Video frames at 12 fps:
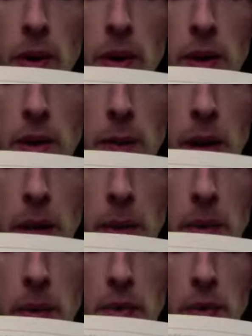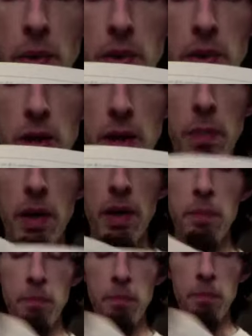You might not be able to focus on it,
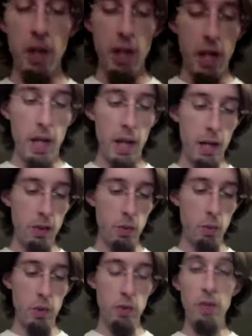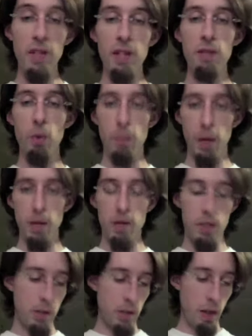but it has the words written in
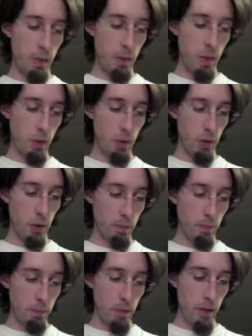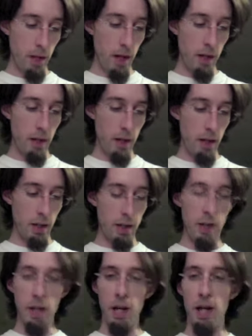Romanji, the Japanese word, and
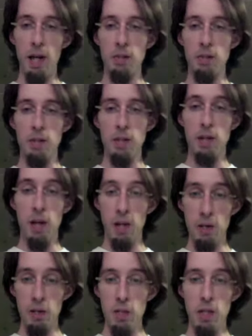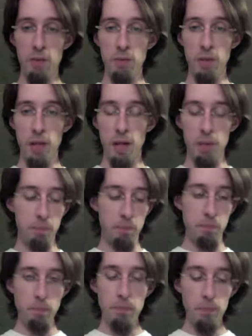then it has the kanji after that,
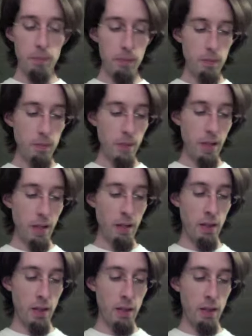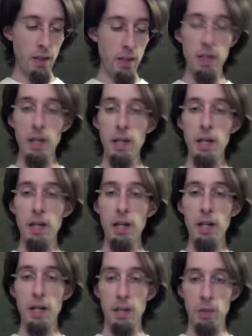and then the
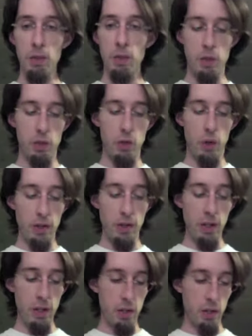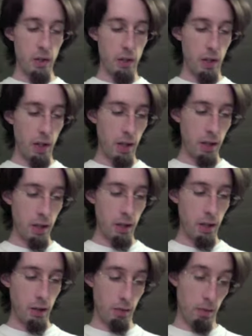English translation. Like,
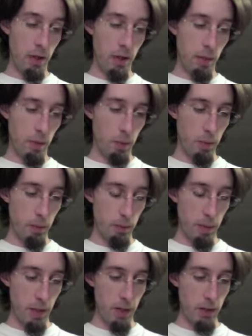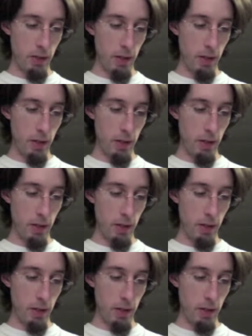I just happen to open a page.